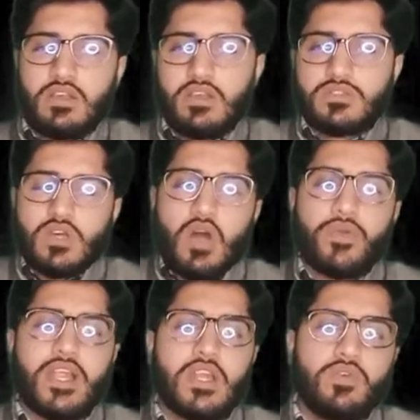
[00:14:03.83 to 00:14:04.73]
So how
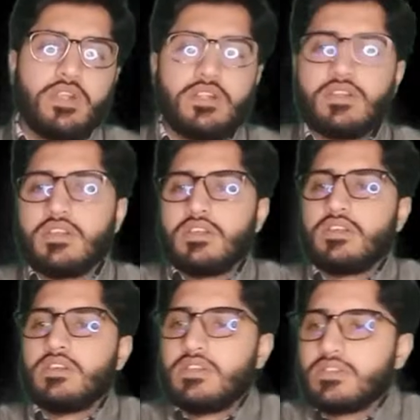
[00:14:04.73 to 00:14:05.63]
we can do it?
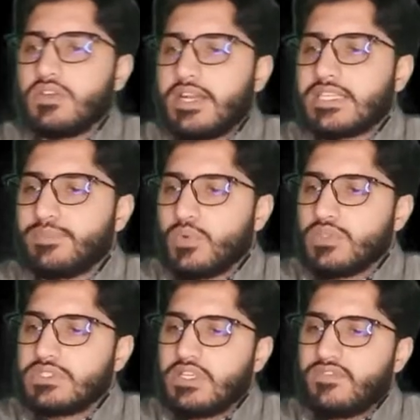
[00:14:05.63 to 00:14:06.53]
So let's
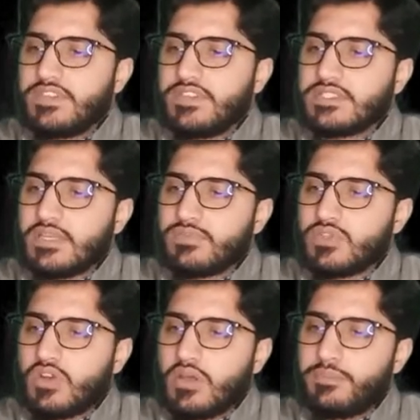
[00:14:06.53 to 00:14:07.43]
suppose if this is some
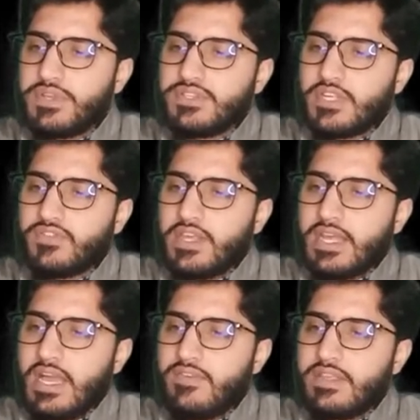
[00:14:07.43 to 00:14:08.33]
sort of bridge that we are
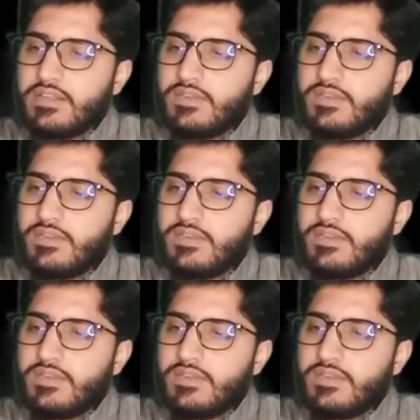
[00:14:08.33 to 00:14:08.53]
having,